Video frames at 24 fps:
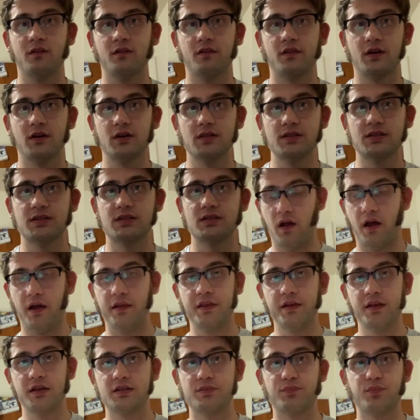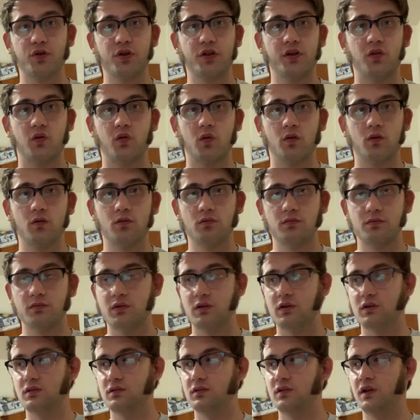thoughts. I think it's pretty cool.
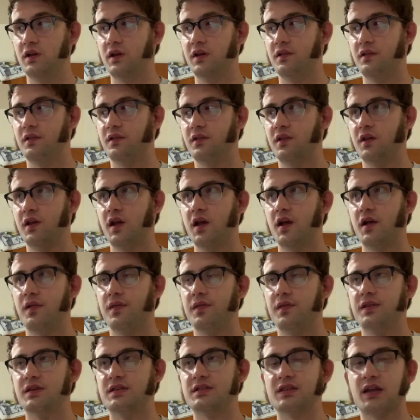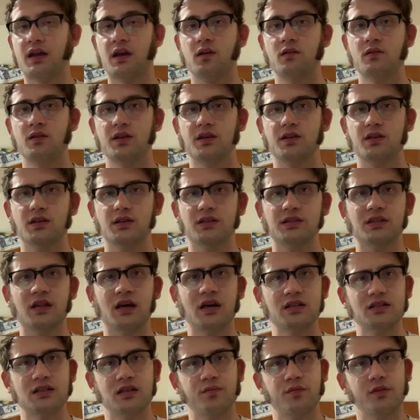The sound is not
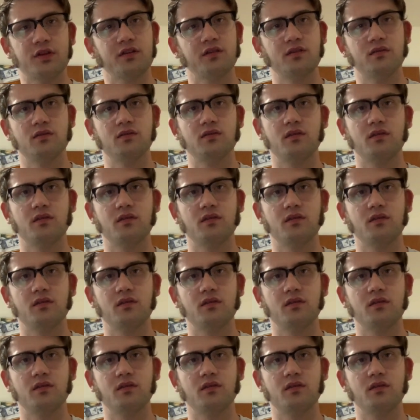something